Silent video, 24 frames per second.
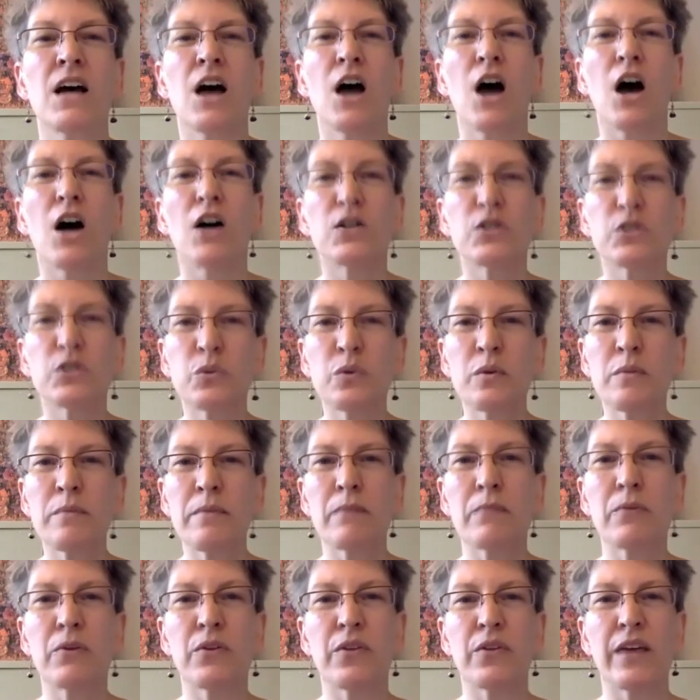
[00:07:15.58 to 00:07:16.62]
Also
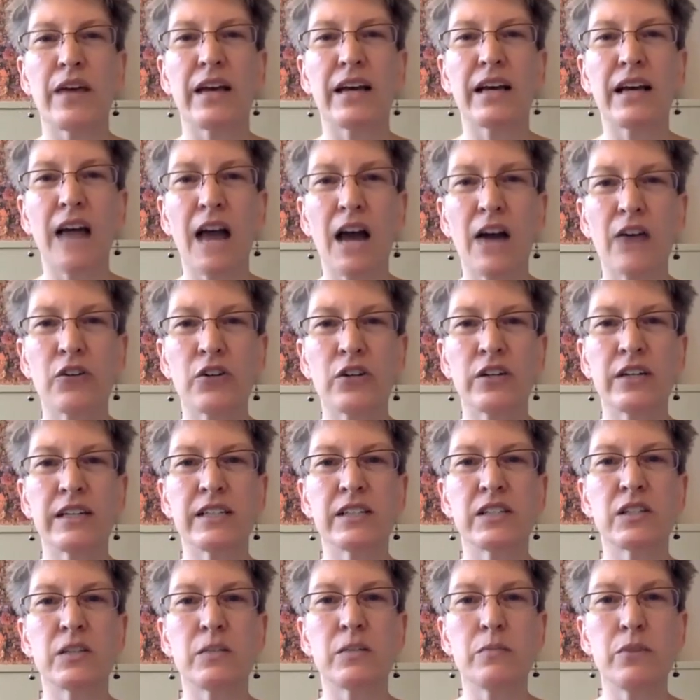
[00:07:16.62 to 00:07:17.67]
remember that
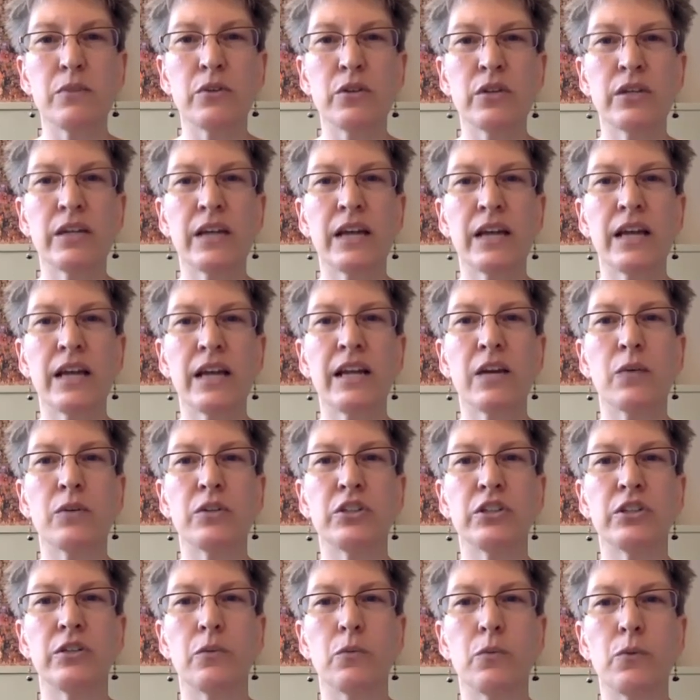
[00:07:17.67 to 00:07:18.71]
congregants communicating with,
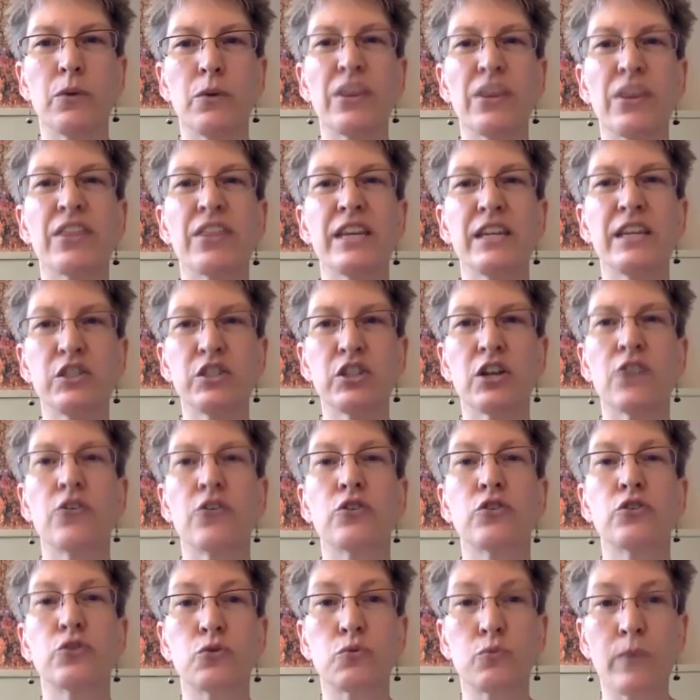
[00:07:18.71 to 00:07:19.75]
with each other
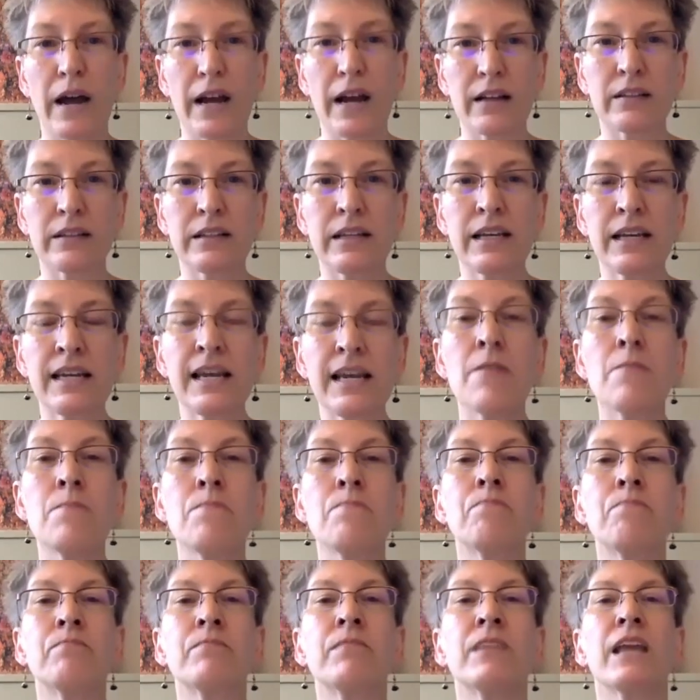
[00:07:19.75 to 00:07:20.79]
directly
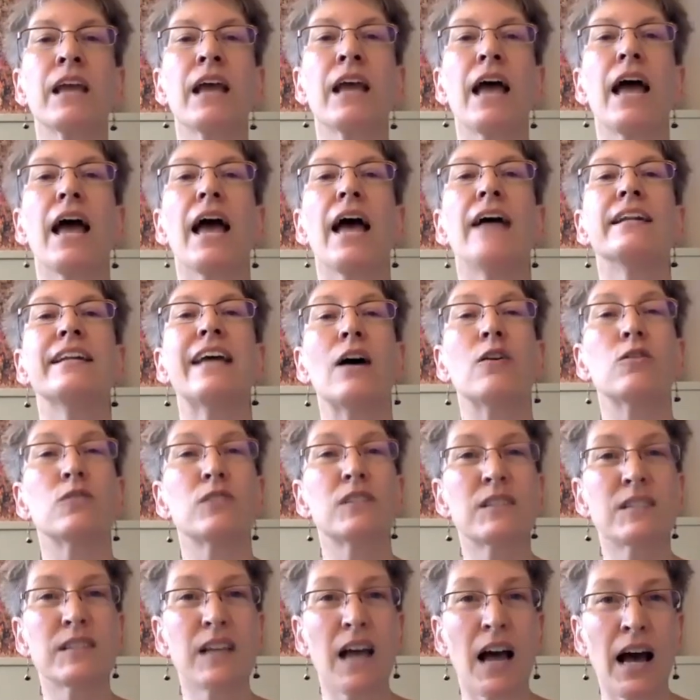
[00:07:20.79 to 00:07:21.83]
and
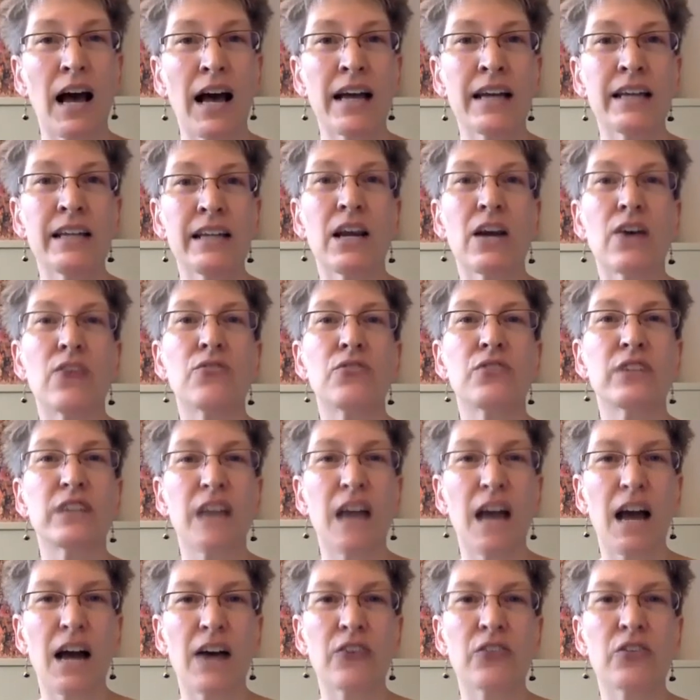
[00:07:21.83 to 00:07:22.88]
outside of the
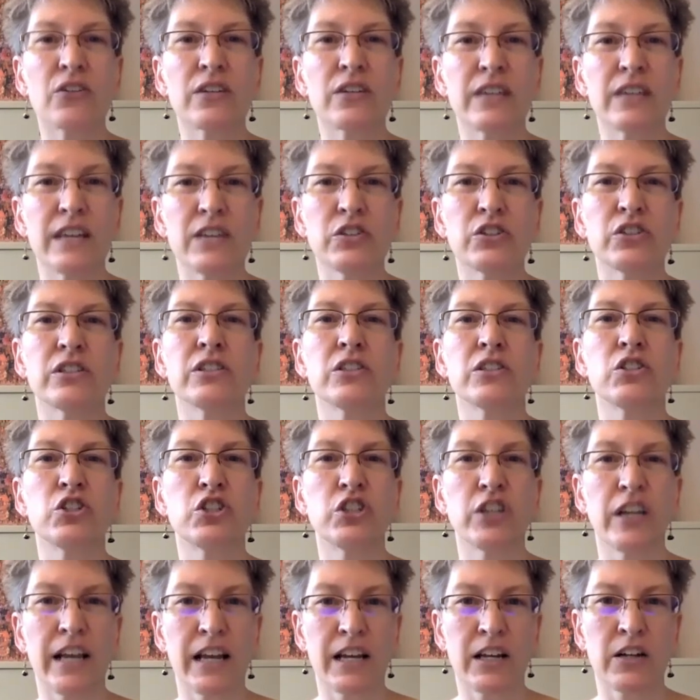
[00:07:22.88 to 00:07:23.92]
congregation's
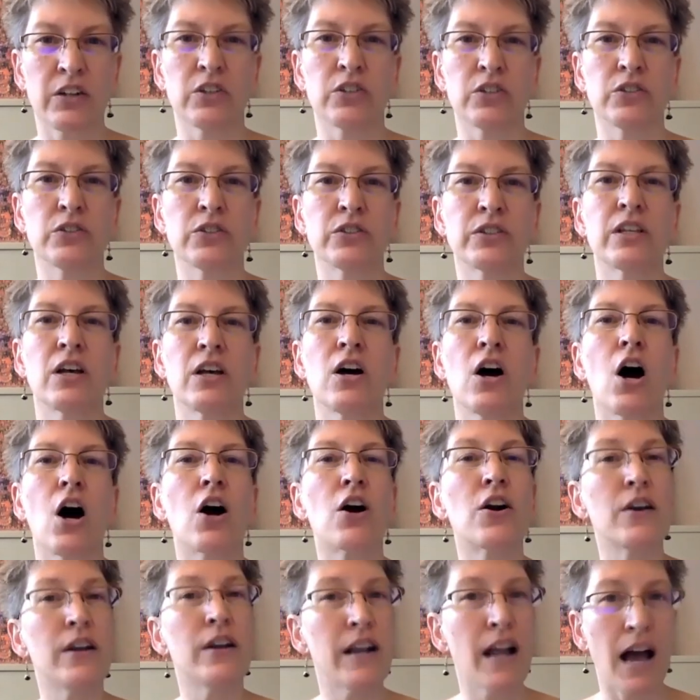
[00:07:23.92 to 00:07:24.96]
channels
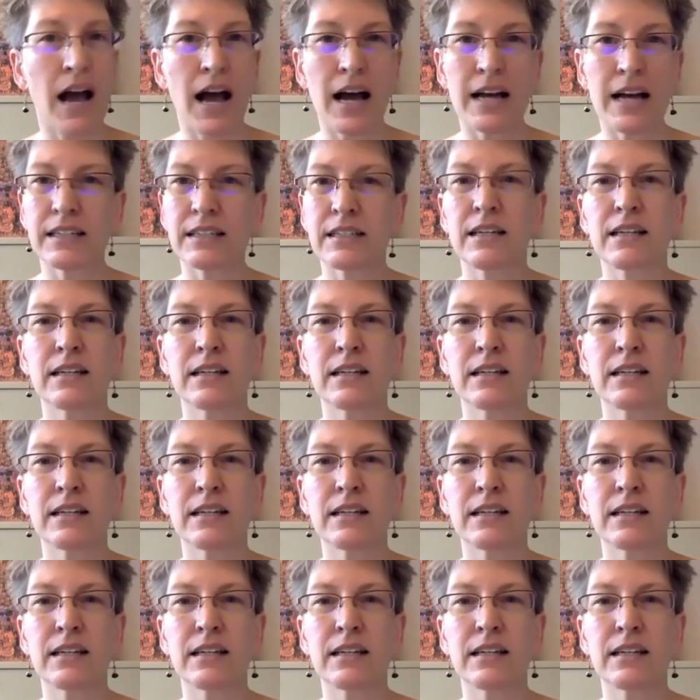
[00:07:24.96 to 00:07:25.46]
are not